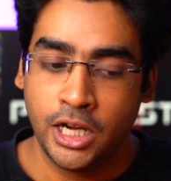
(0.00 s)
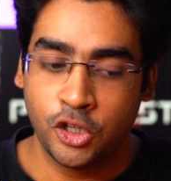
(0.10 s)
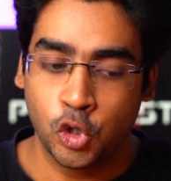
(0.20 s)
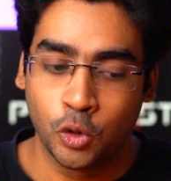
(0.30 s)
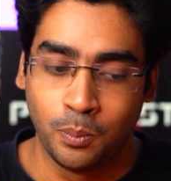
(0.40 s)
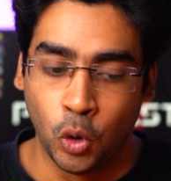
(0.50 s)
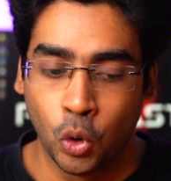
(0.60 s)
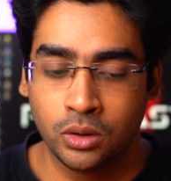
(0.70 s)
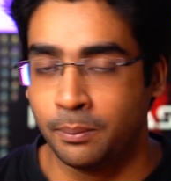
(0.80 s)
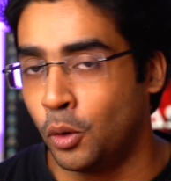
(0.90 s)
it should
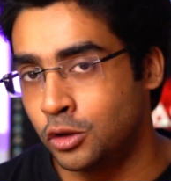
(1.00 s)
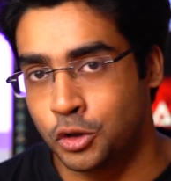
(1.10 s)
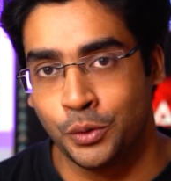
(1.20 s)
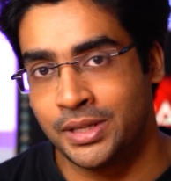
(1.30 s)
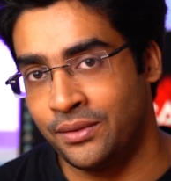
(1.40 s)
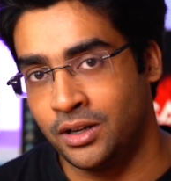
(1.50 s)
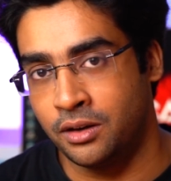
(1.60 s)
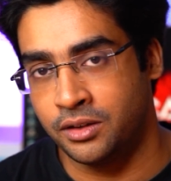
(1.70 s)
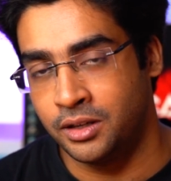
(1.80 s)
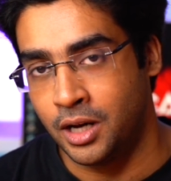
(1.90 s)
blow the boAt Stone
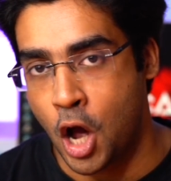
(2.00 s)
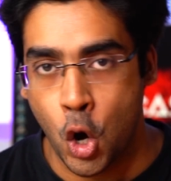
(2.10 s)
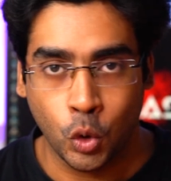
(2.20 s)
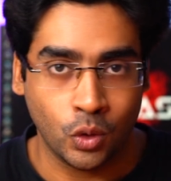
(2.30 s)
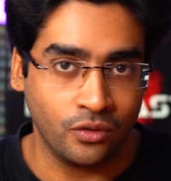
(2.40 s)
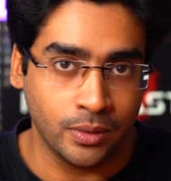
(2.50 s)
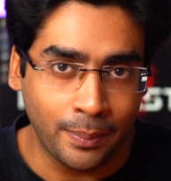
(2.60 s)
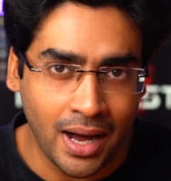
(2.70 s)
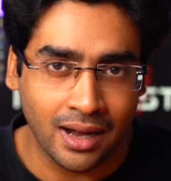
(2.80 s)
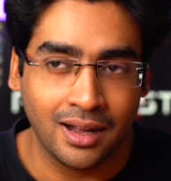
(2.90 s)
700 out of the
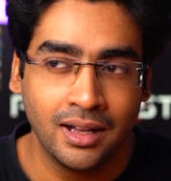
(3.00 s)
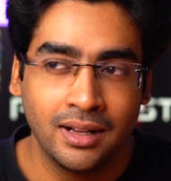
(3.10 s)
park.